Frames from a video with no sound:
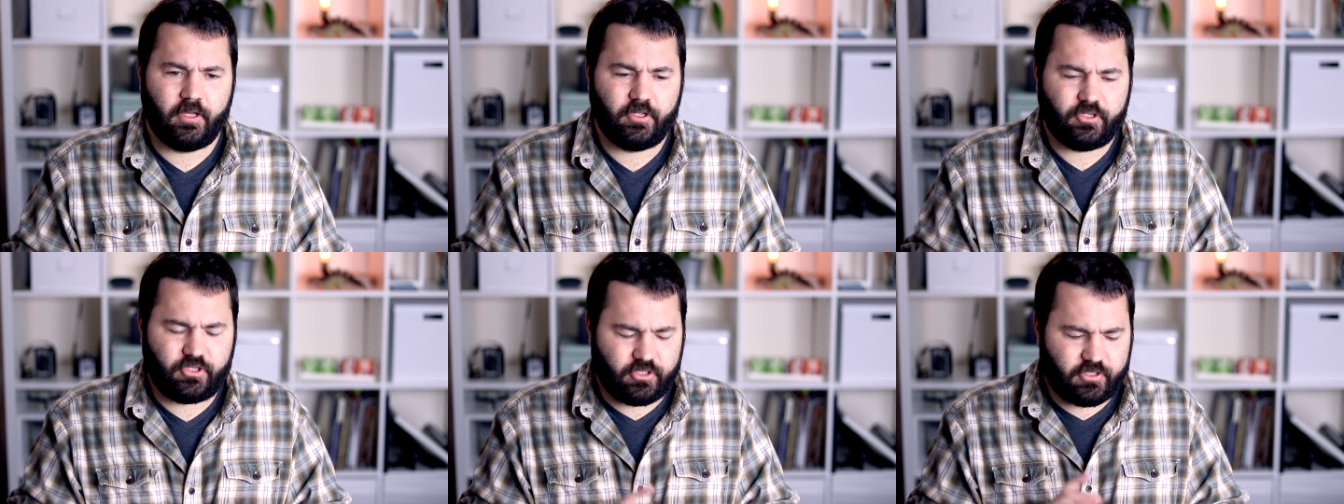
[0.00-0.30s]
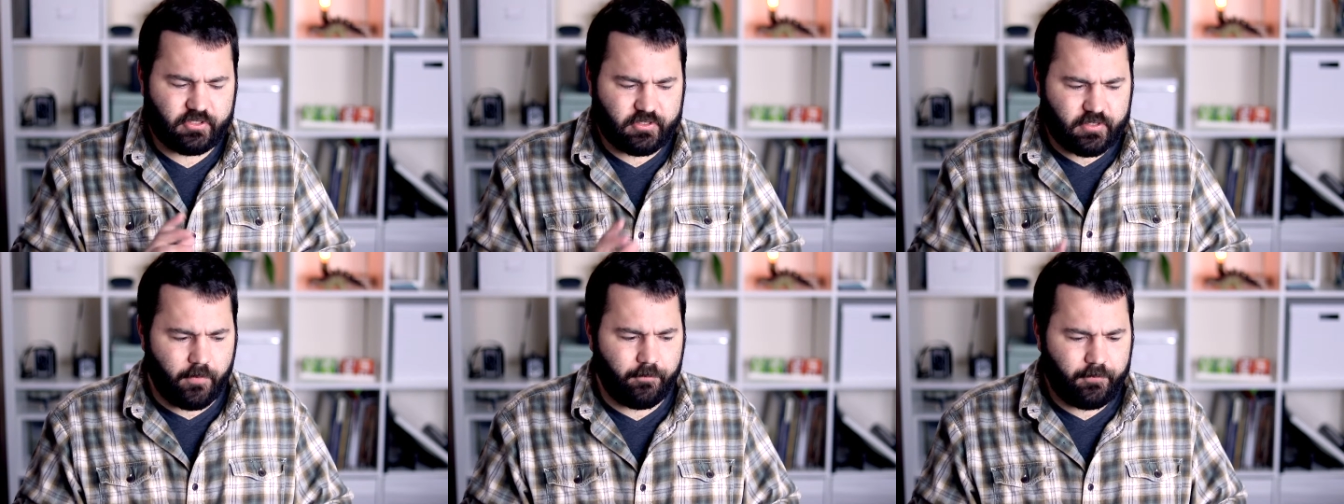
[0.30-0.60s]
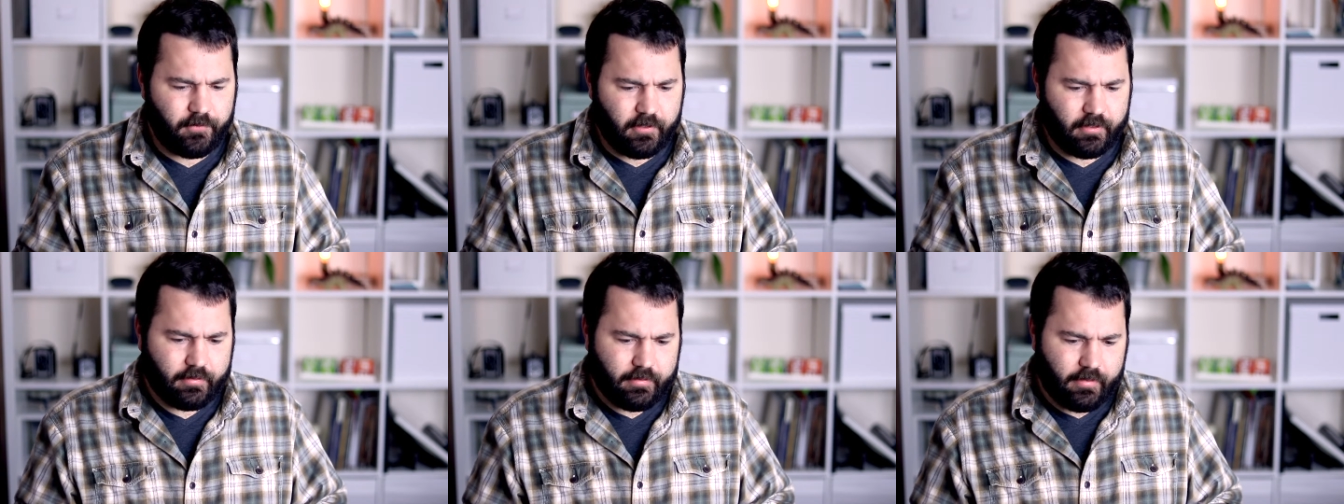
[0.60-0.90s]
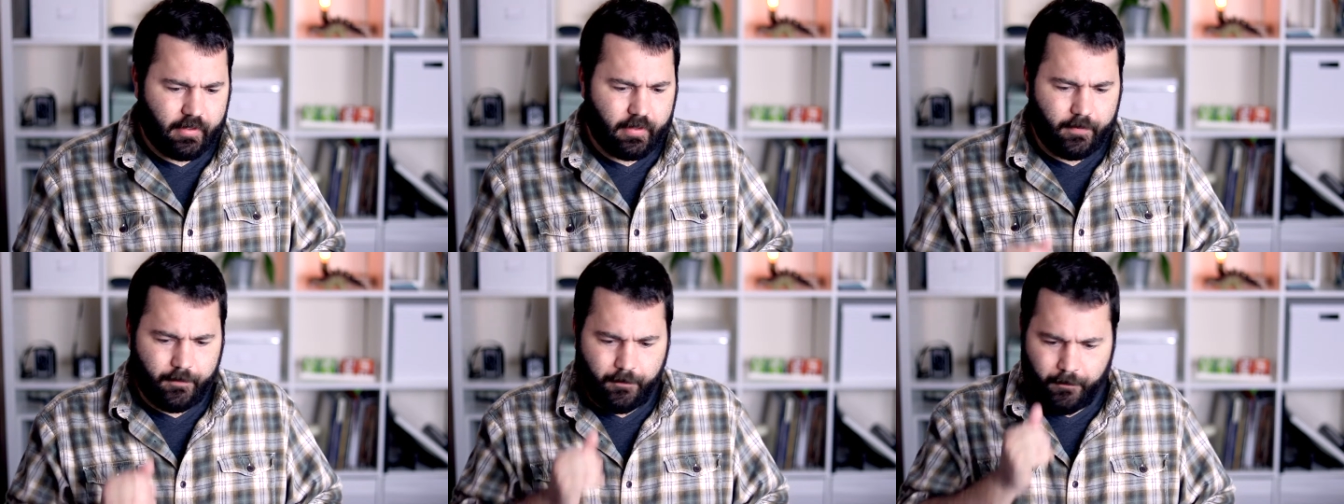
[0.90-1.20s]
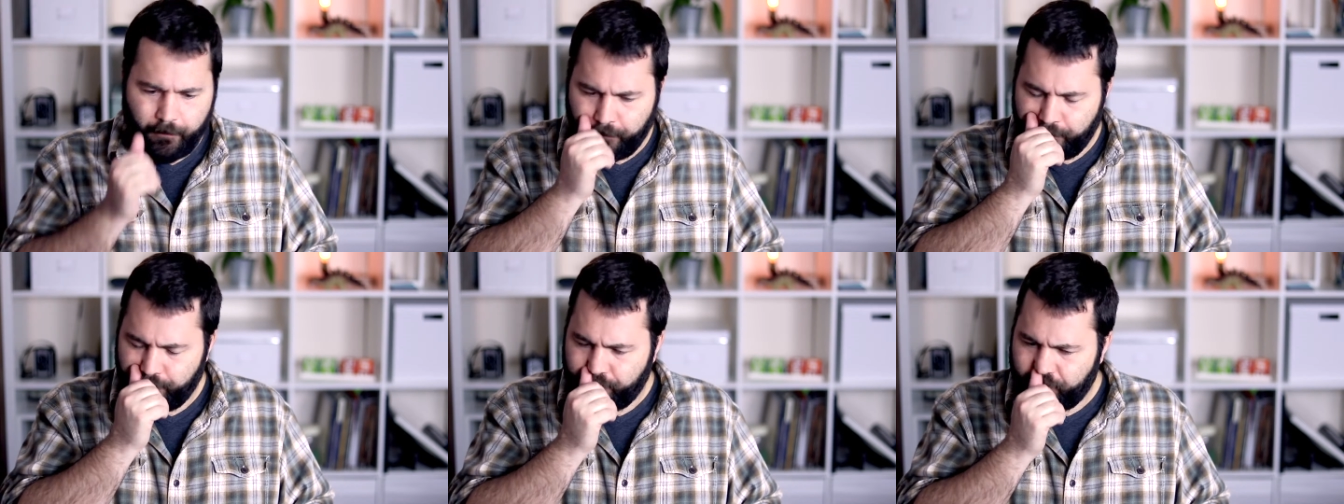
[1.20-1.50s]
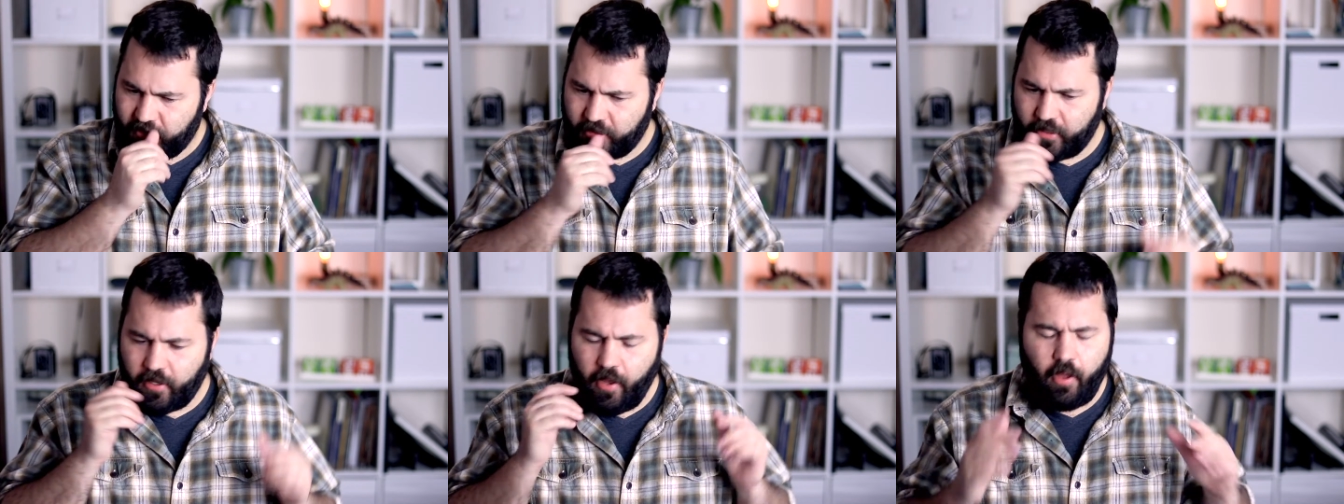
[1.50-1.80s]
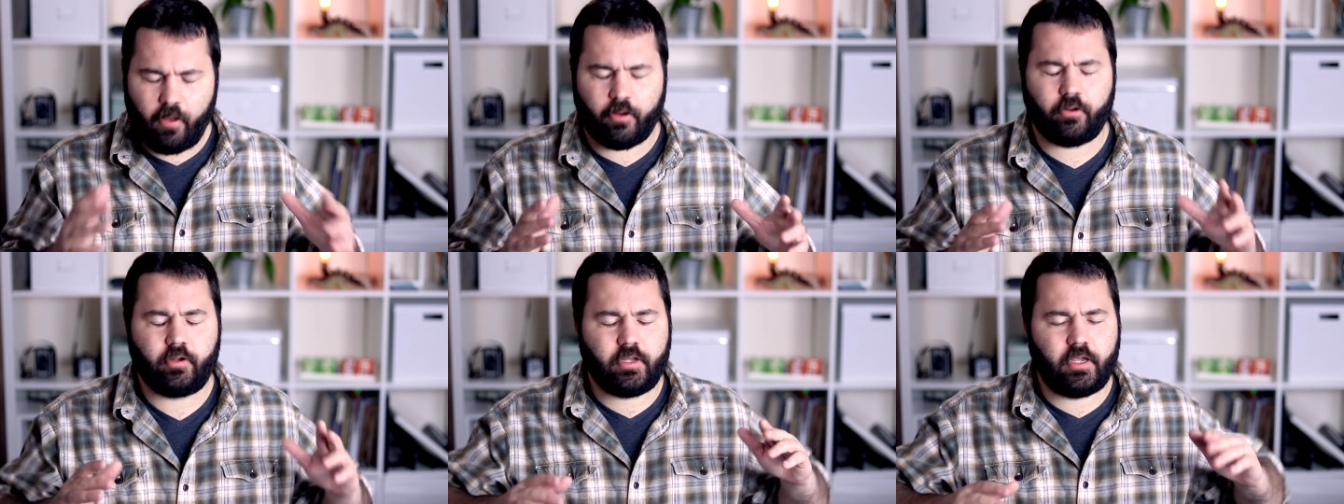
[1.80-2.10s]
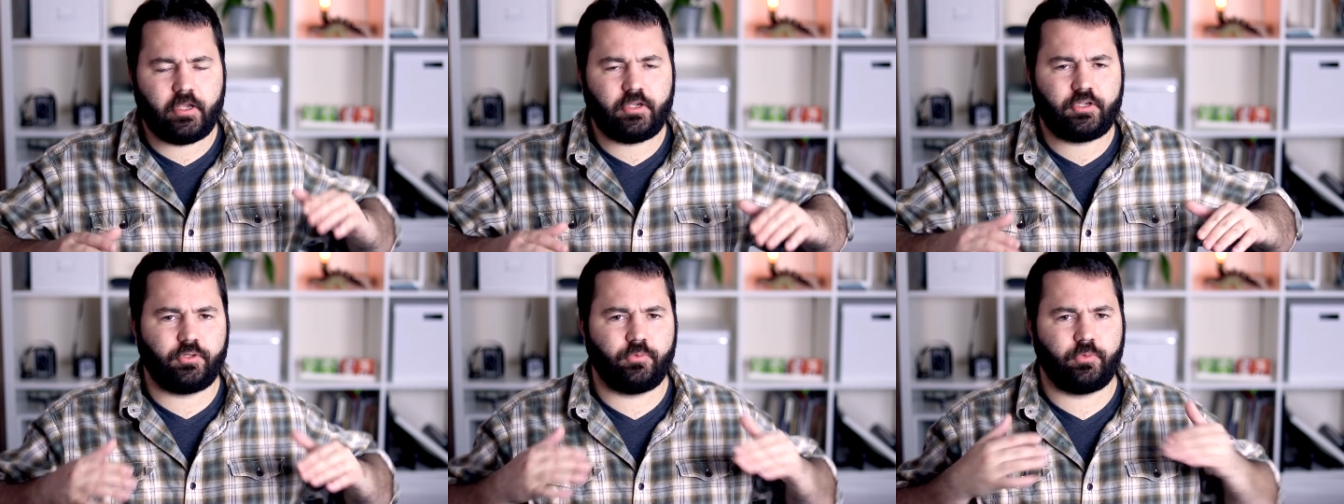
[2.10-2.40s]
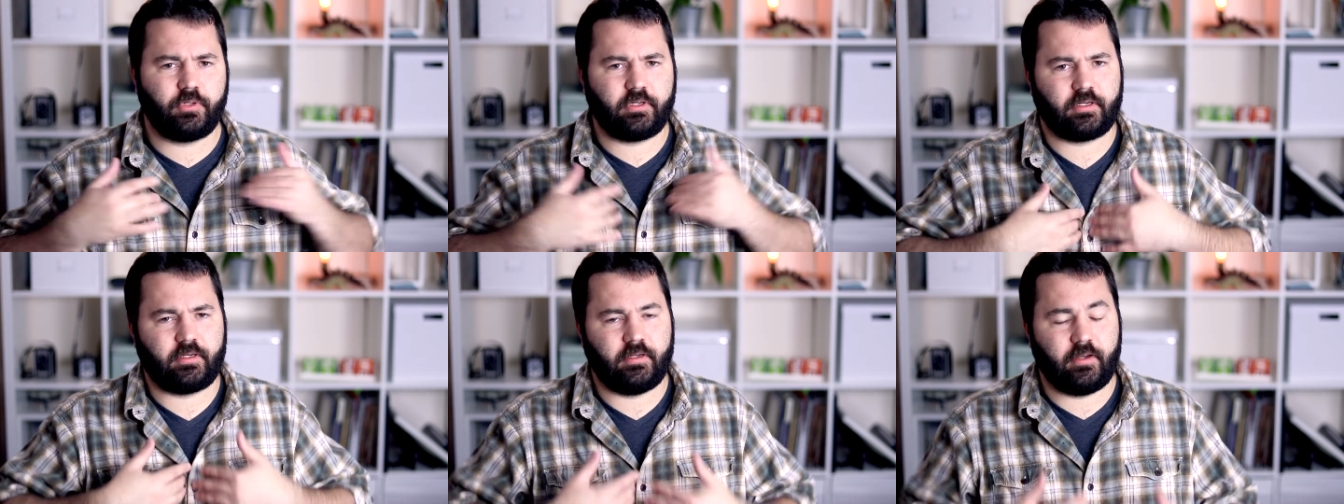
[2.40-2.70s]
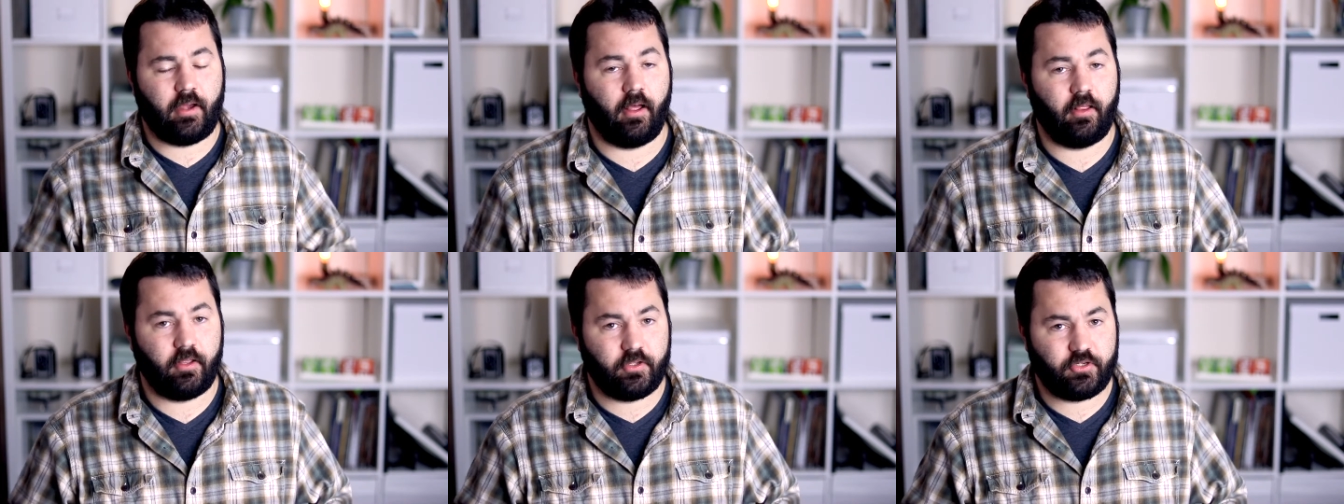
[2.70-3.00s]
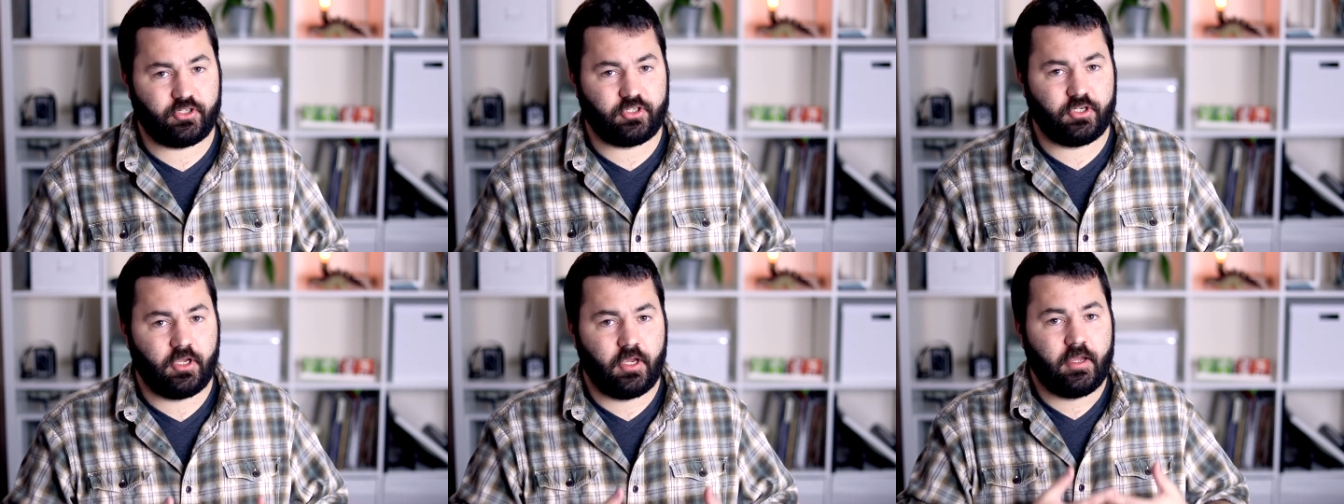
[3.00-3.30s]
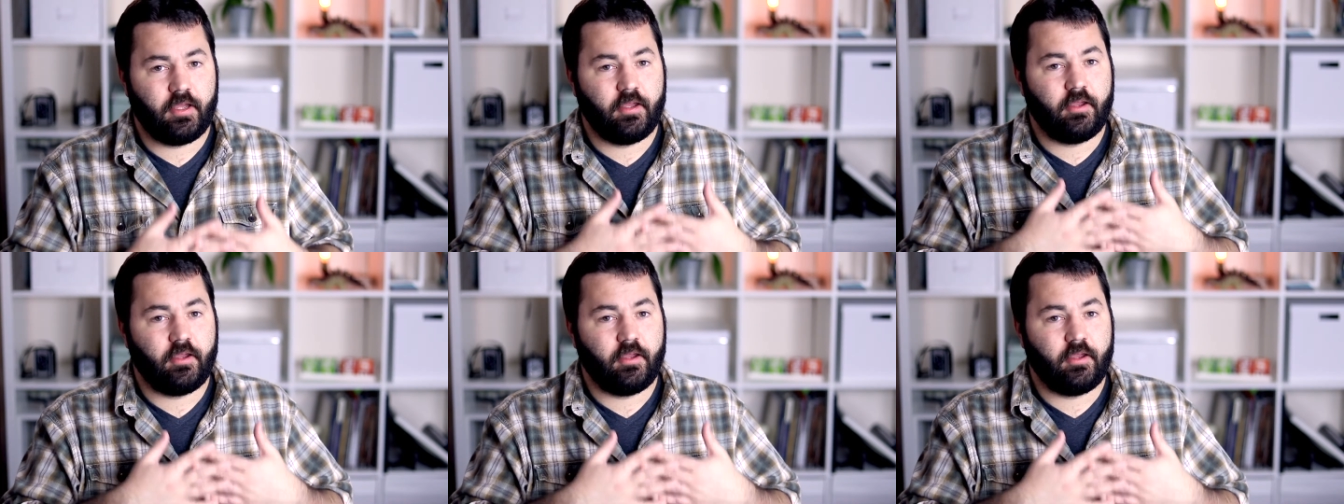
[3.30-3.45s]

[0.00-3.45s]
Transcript: Just something that the congregation would acknowledge